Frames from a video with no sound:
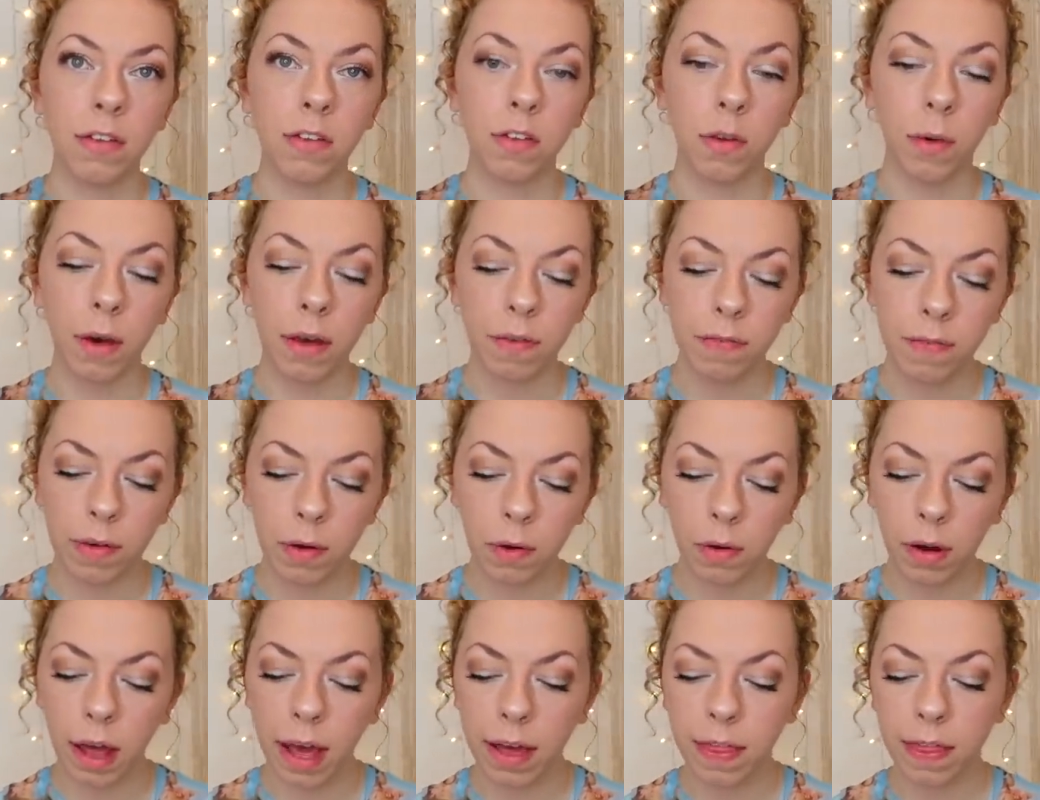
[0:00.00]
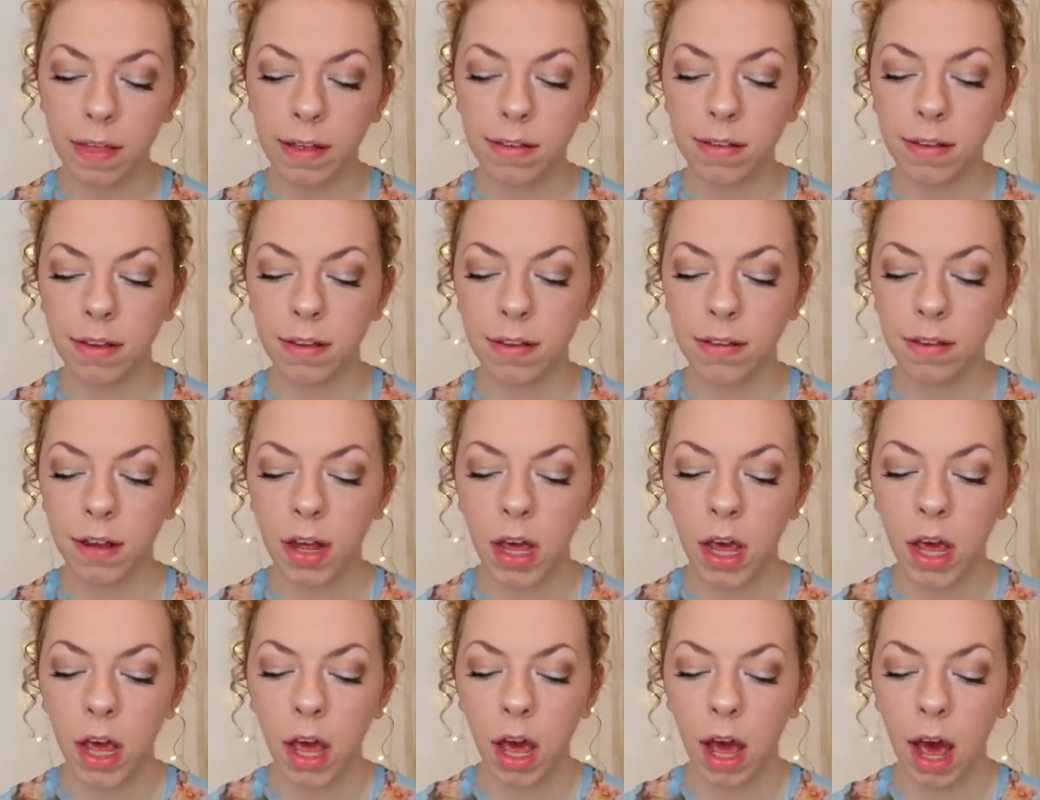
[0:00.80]
So I feel like this is
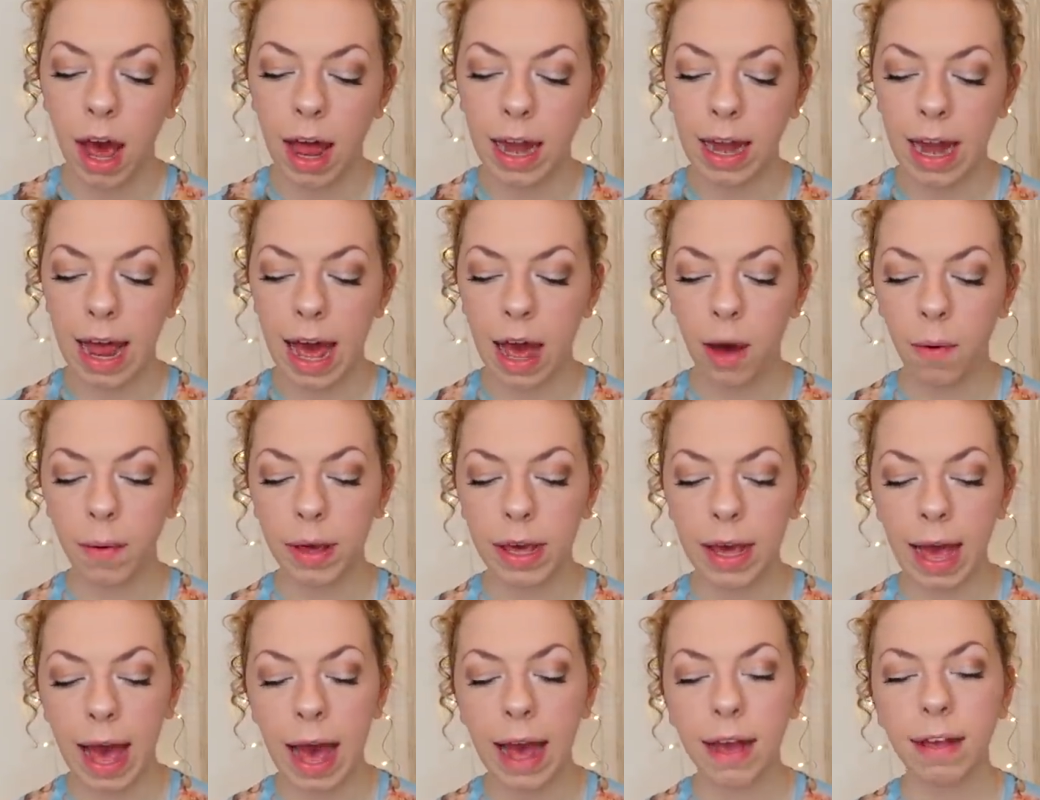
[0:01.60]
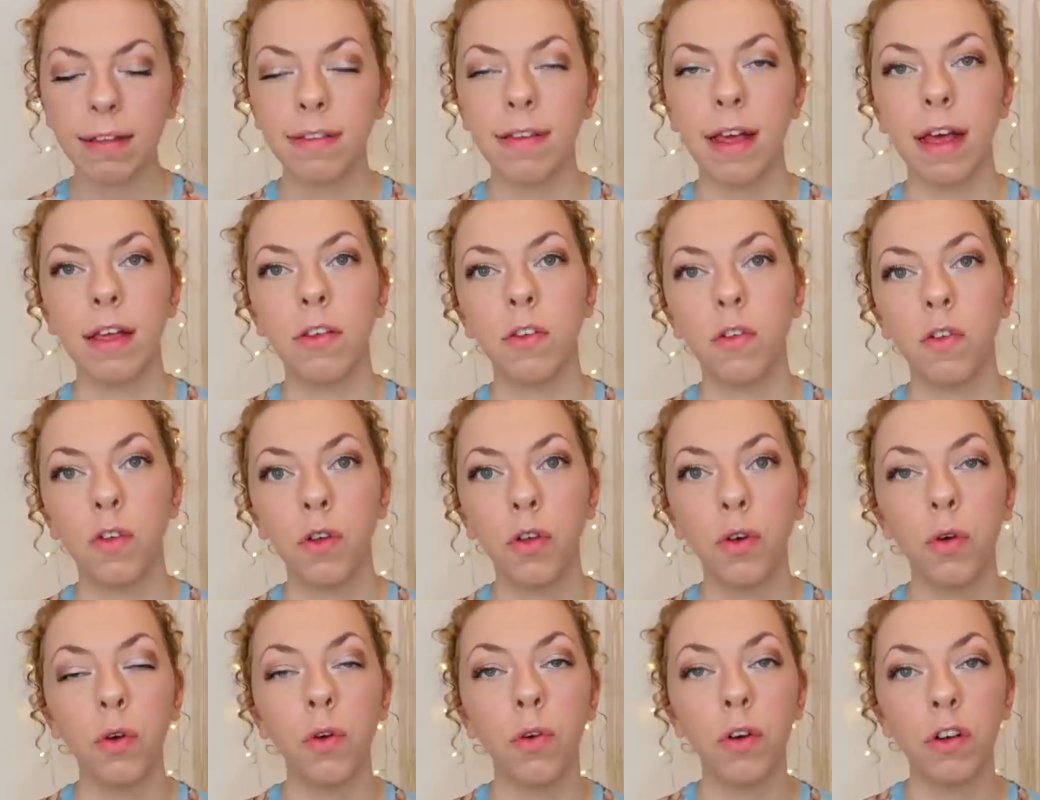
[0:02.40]
allowing access
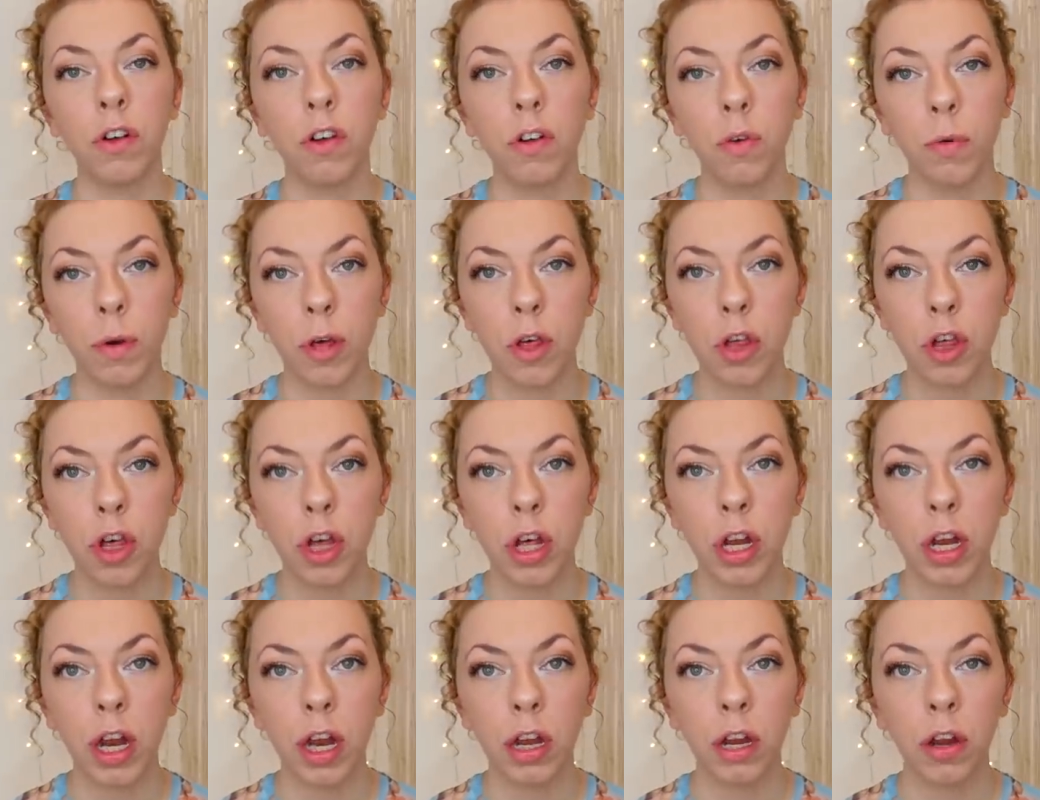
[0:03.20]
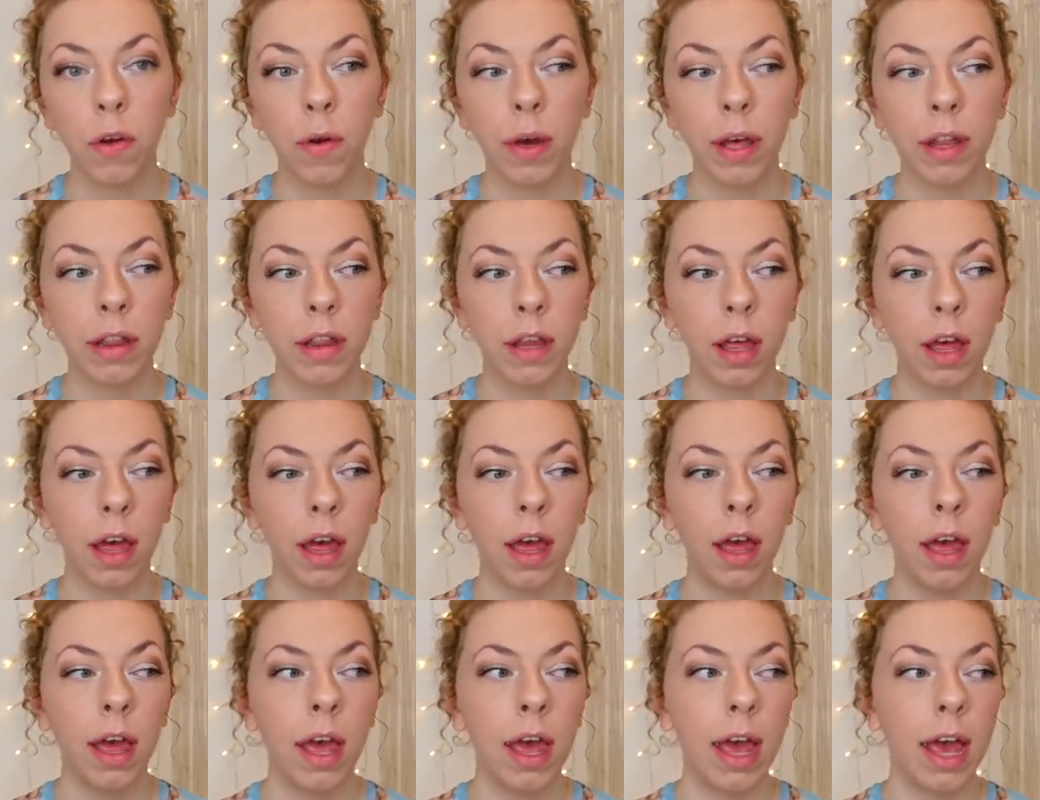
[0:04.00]
to your intuition and knowing
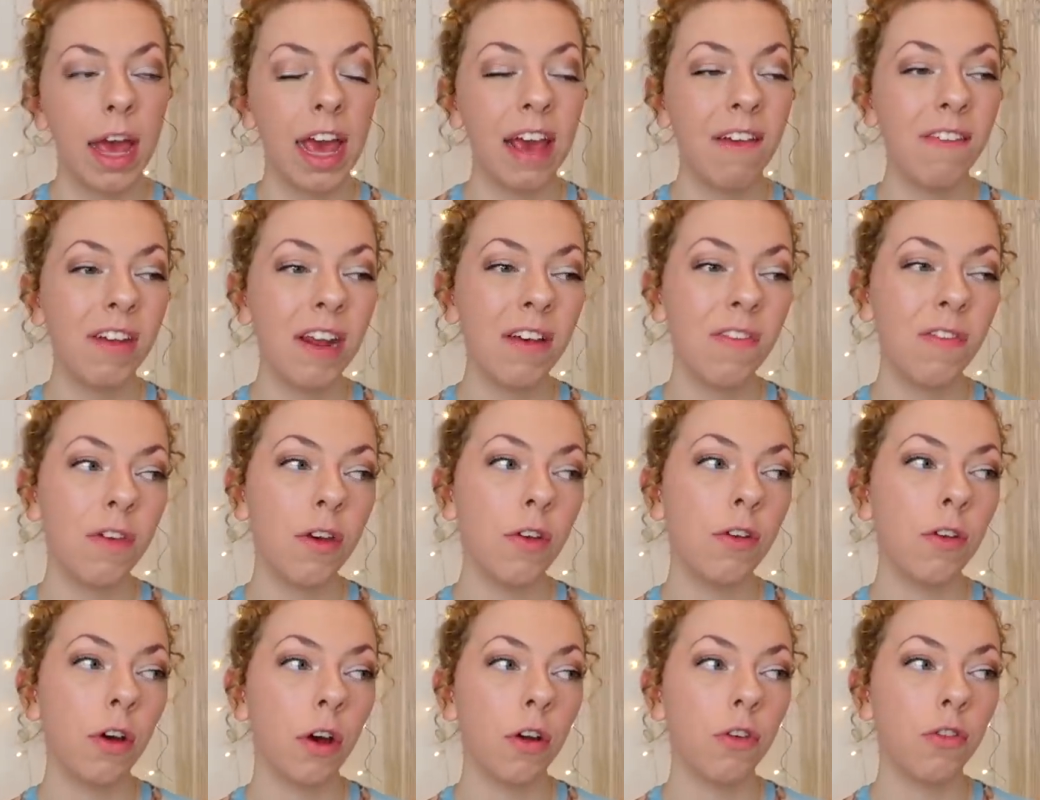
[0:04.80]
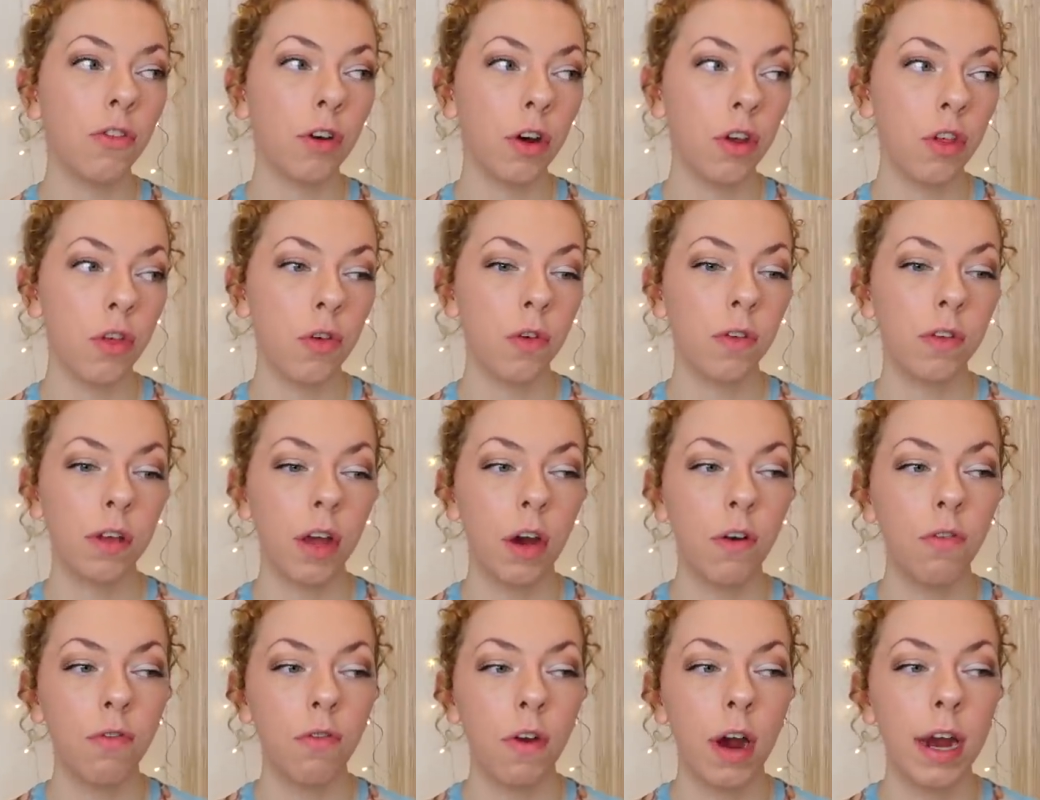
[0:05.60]
that even if you don't trust
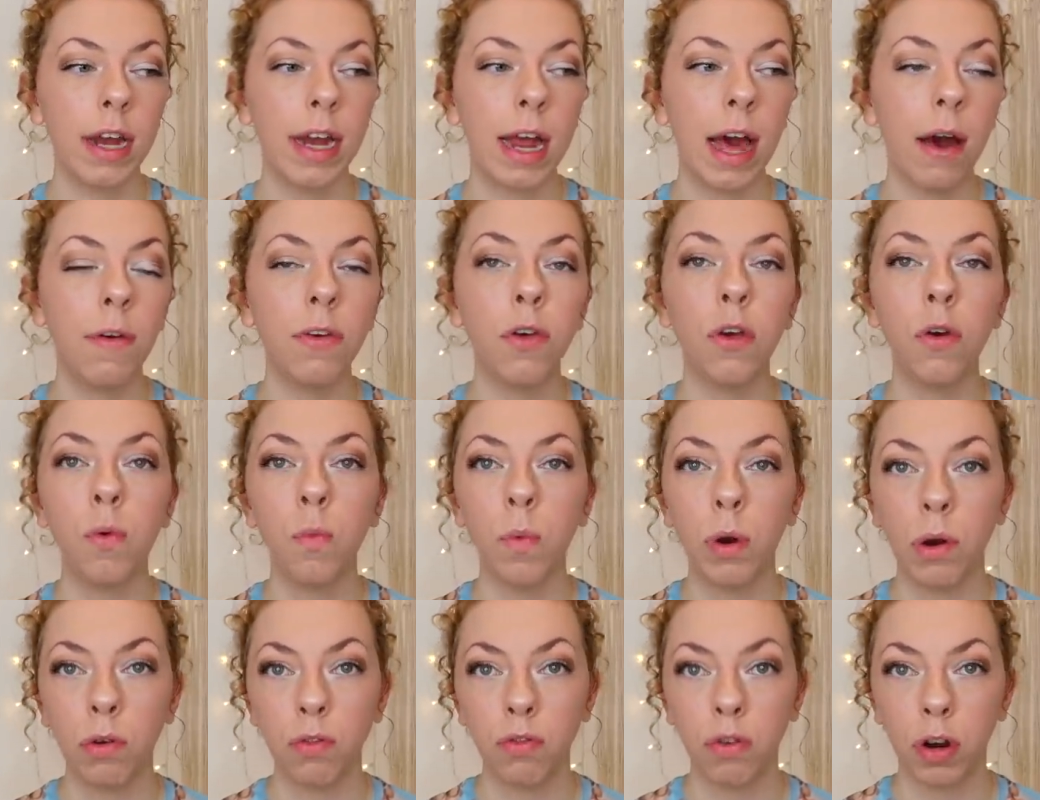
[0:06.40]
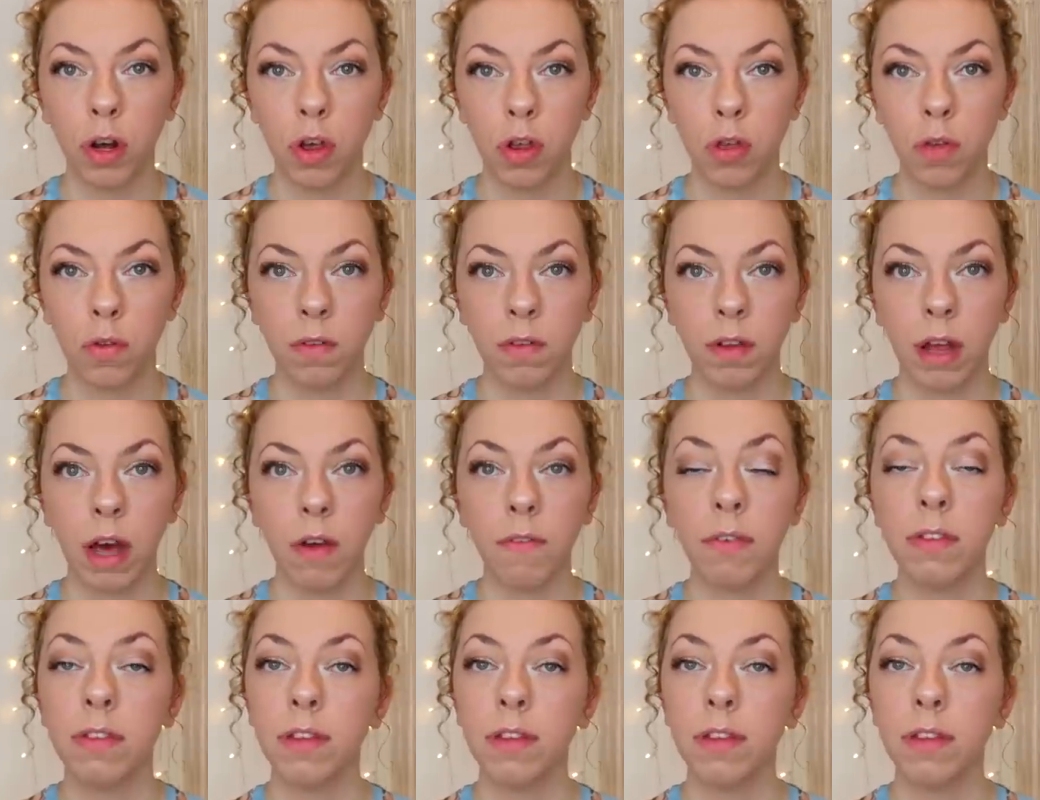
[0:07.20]
yourself right now, you will trust yourself.